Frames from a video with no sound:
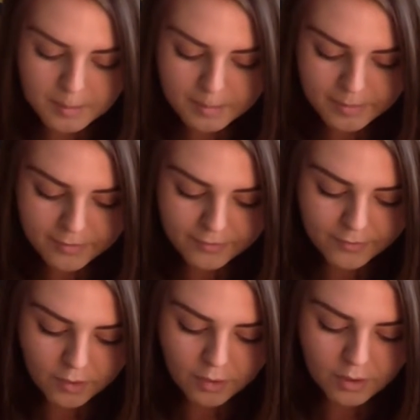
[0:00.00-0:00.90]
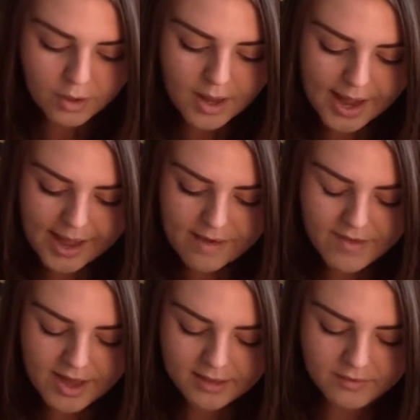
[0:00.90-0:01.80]
before I
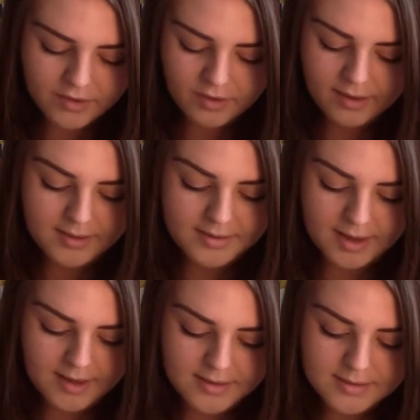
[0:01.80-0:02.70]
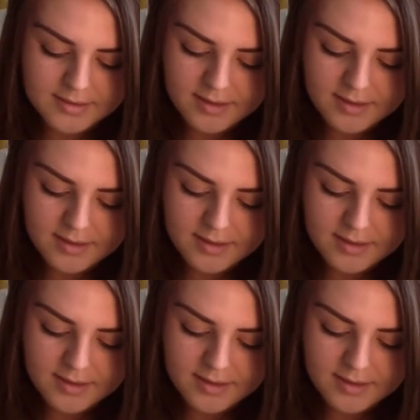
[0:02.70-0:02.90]
ever had The Fault in Our Stars.